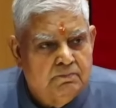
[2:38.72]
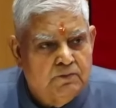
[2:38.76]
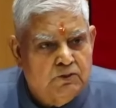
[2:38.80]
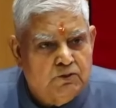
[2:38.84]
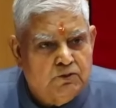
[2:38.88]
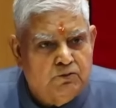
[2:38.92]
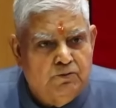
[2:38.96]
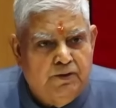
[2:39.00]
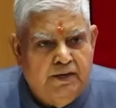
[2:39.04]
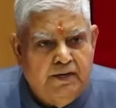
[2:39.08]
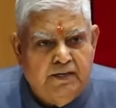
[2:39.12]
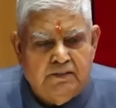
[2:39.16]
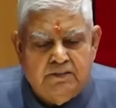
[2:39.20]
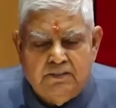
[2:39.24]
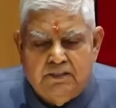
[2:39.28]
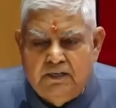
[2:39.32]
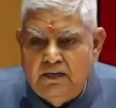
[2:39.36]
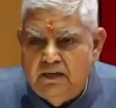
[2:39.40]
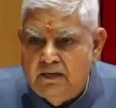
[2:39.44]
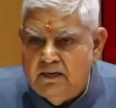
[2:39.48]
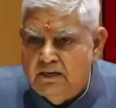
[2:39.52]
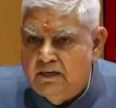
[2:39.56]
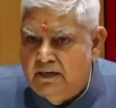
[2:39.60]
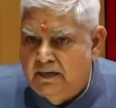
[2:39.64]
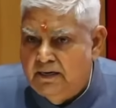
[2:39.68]
To hit the
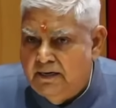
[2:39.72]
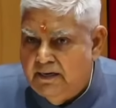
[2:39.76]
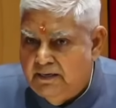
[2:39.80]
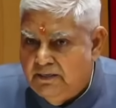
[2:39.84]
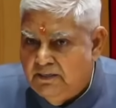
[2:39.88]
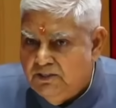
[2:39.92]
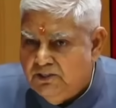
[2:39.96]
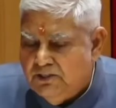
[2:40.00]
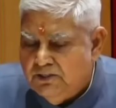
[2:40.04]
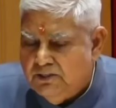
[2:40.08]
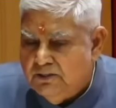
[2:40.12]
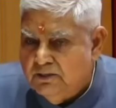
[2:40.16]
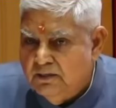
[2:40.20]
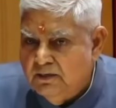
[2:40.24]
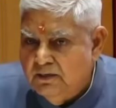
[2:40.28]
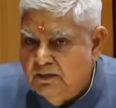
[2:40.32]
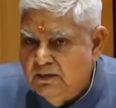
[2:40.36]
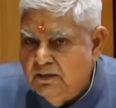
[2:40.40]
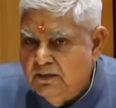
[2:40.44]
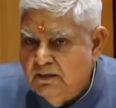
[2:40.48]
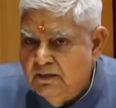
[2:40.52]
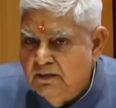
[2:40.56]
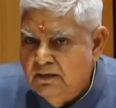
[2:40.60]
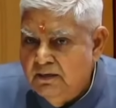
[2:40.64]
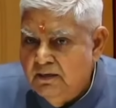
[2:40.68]
headlines,
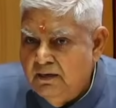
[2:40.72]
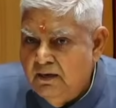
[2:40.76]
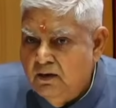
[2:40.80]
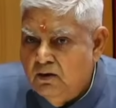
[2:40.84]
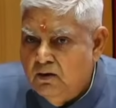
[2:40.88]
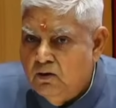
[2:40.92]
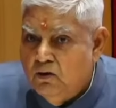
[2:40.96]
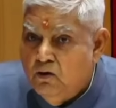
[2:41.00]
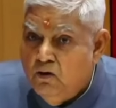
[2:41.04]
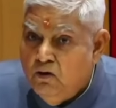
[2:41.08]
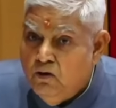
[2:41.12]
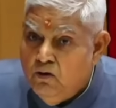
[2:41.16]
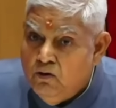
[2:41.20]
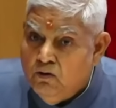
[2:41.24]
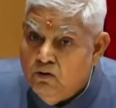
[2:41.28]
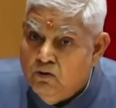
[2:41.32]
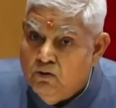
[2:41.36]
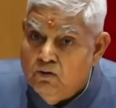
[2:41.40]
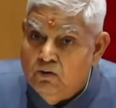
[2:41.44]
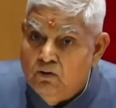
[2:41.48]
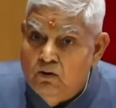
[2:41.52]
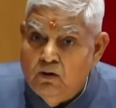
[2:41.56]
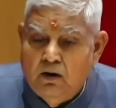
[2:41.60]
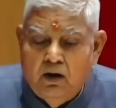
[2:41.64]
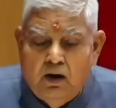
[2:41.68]

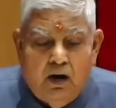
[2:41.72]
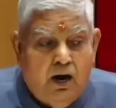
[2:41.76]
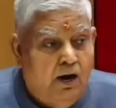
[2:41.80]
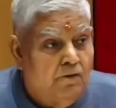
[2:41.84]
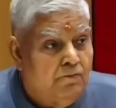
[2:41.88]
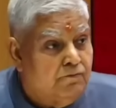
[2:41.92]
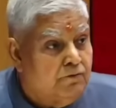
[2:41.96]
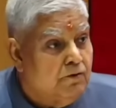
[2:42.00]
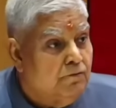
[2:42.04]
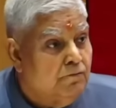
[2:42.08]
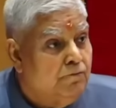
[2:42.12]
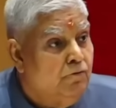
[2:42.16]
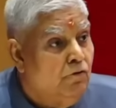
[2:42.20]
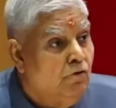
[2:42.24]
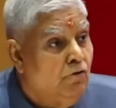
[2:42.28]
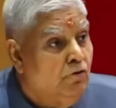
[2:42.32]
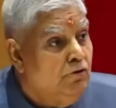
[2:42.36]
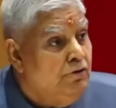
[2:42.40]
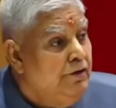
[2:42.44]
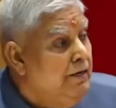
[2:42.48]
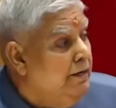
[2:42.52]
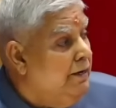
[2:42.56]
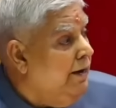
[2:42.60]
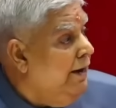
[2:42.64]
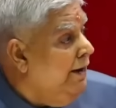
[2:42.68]
oh, after
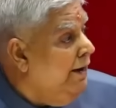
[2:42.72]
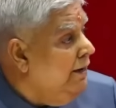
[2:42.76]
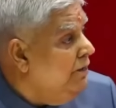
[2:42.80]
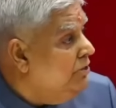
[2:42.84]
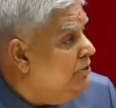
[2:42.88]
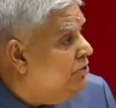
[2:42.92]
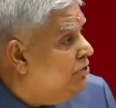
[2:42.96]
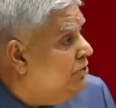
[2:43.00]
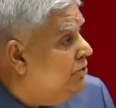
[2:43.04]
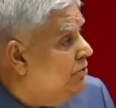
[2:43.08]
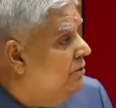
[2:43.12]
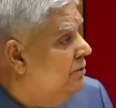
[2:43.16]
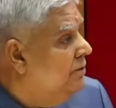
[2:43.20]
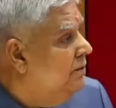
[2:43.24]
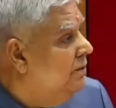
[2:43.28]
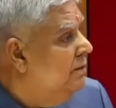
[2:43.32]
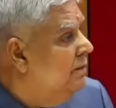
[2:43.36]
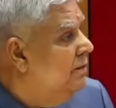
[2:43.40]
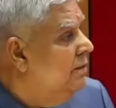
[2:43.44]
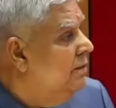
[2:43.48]
4 decades,